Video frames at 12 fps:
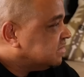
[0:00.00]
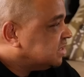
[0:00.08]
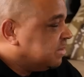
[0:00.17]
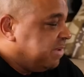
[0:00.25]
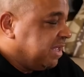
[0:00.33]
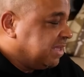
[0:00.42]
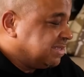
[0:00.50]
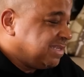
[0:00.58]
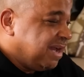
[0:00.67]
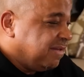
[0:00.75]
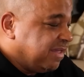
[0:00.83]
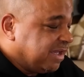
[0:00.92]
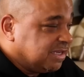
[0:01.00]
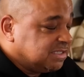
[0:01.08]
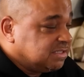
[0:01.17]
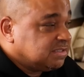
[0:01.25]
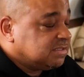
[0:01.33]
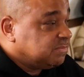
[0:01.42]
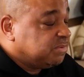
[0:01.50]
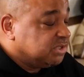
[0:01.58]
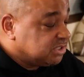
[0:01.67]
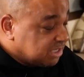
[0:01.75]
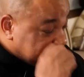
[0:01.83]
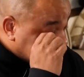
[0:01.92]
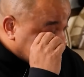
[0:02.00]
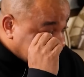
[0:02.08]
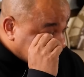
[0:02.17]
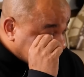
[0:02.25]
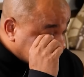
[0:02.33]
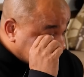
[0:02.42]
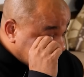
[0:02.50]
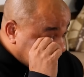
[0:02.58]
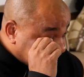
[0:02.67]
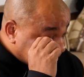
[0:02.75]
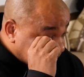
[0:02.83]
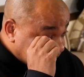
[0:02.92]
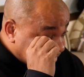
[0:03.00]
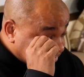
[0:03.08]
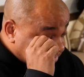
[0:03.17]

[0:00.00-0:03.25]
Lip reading: to make it sound like, because Pusha T was like, it doesn't sound the same,